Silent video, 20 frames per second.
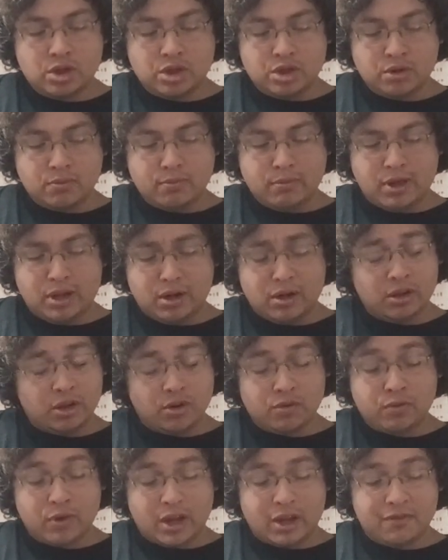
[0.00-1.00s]
your
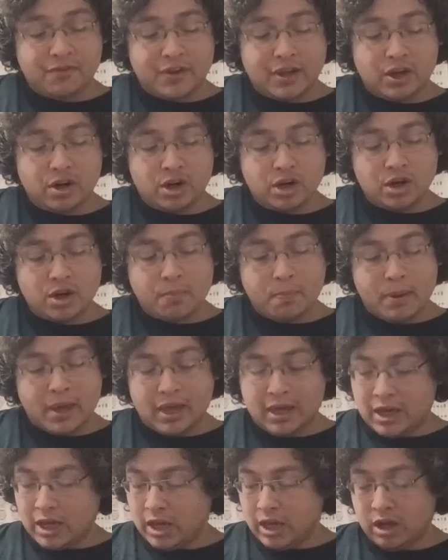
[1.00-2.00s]
ring finger and your
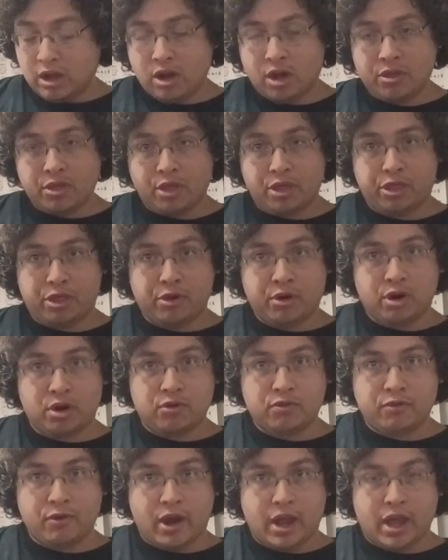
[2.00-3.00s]
pinky on the
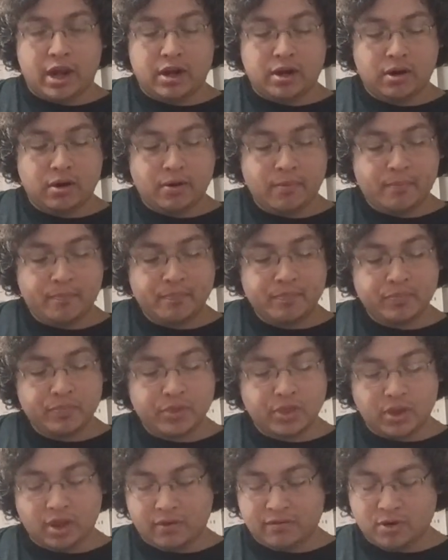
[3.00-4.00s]
3rd fret
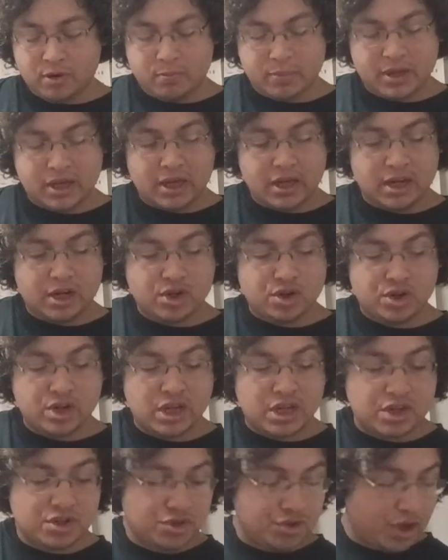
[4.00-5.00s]
of your B and your
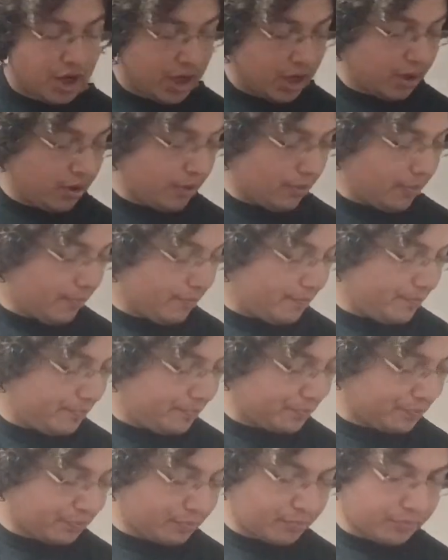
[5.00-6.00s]
E string.
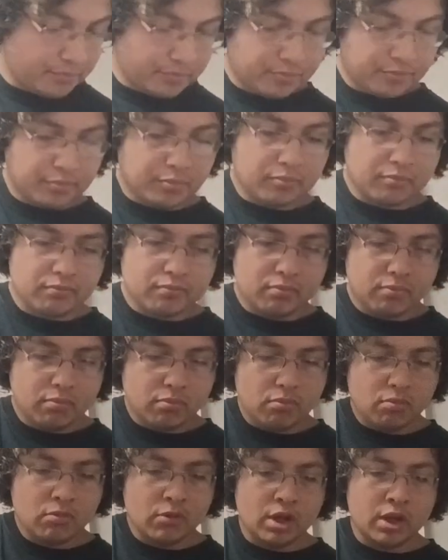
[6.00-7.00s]

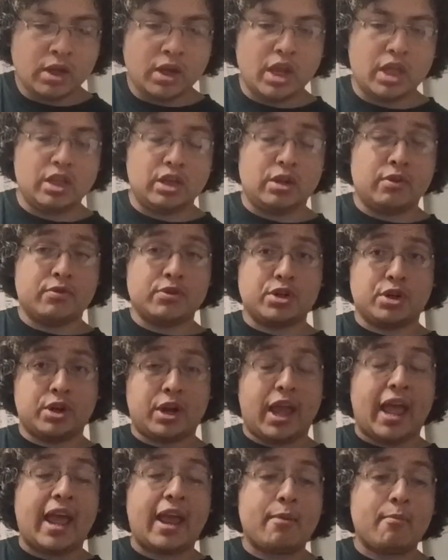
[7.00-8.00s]
And then you return
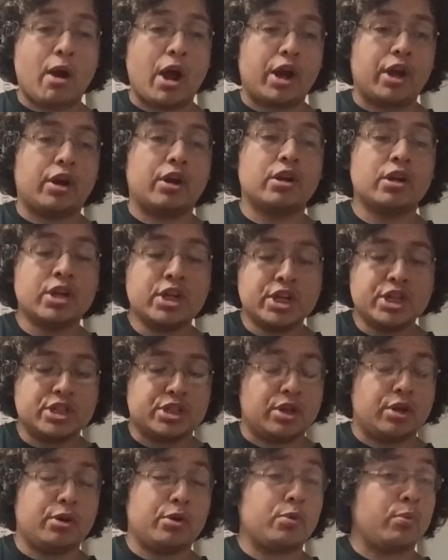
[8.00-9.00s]
to A minor.
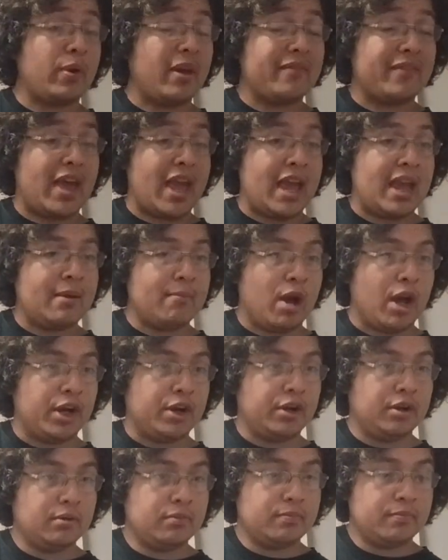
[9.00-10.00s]
So we have A
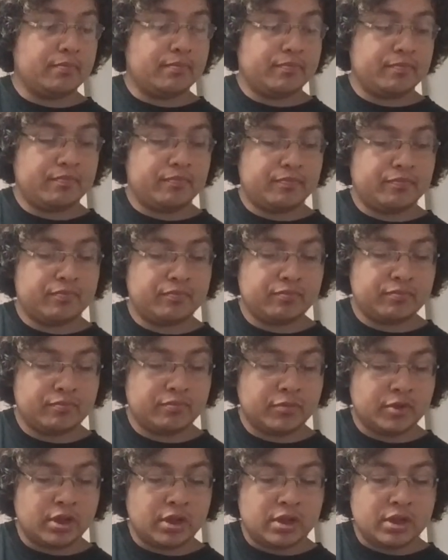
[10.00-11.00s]
minor,
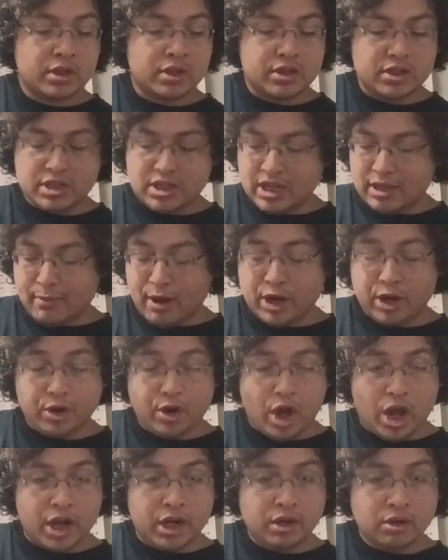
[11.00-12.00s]
D minor
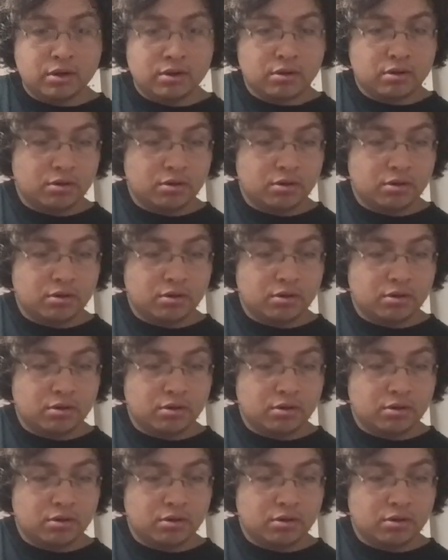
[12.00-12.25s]
9,